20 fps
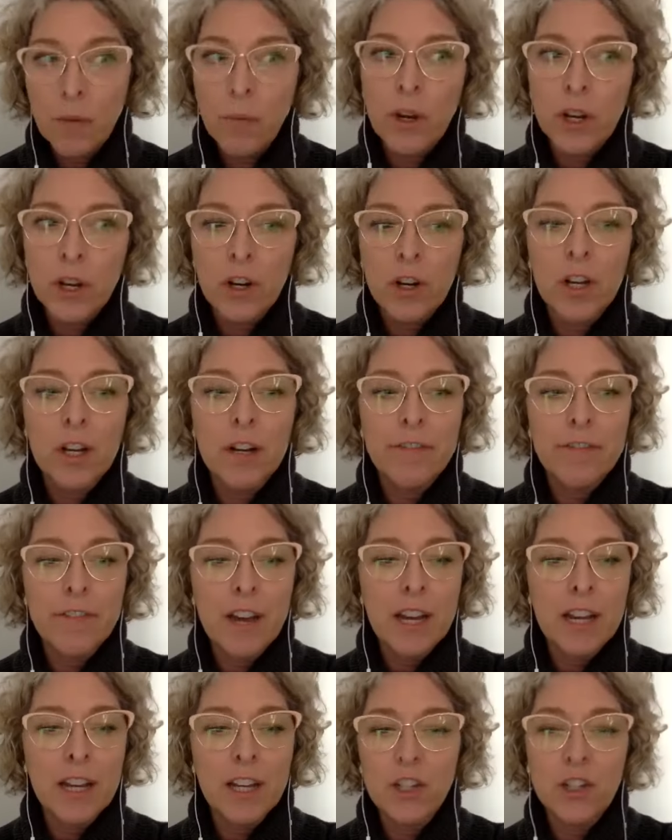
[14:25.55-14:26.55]
what you're going to
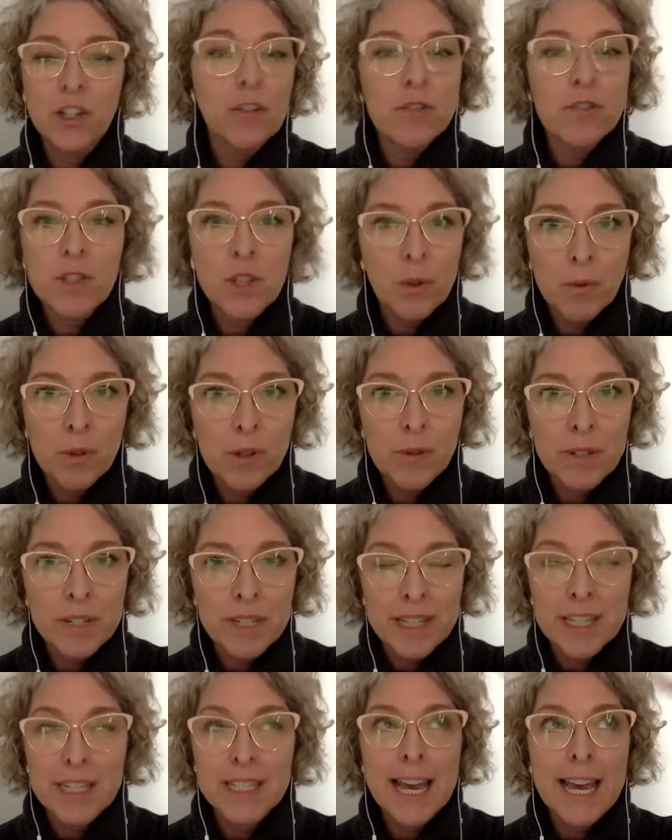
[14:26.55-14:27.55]
find, because you're so new into
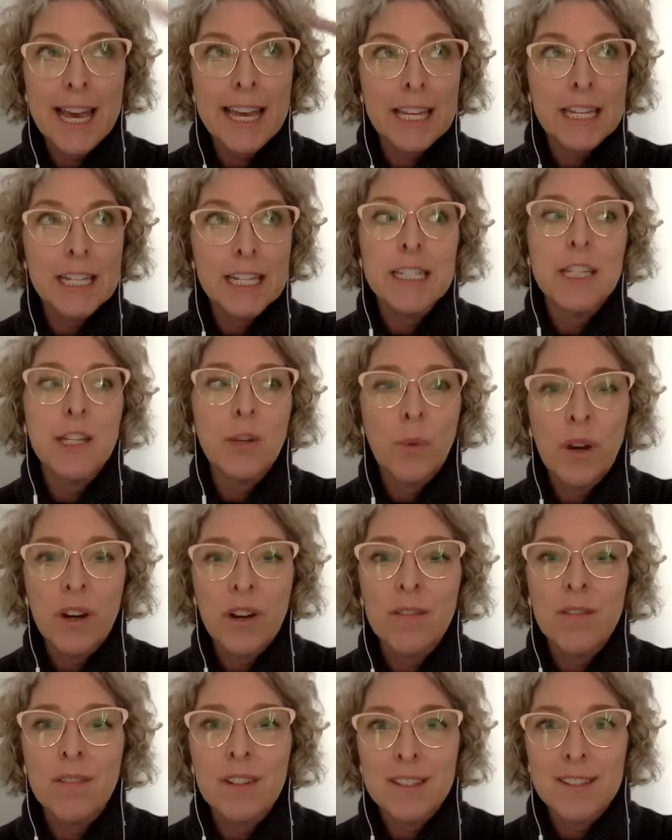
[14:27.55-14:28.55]
this, I can see
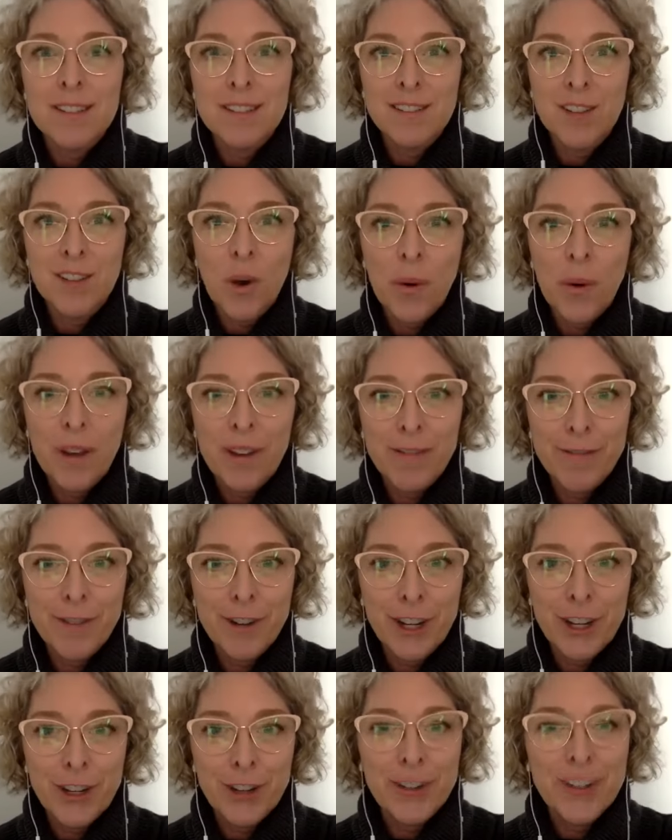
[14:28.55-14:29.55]
where this is going for
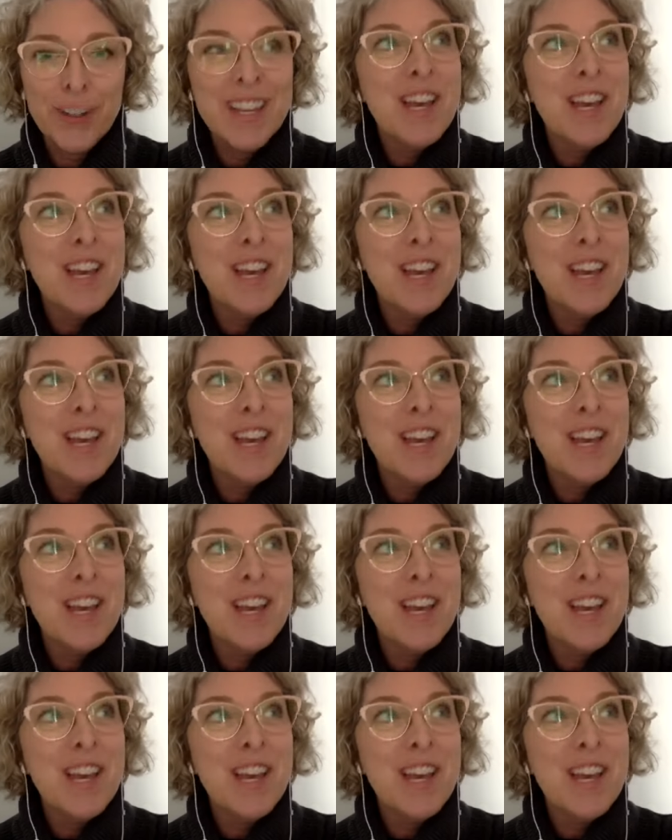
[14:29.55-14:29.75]
you.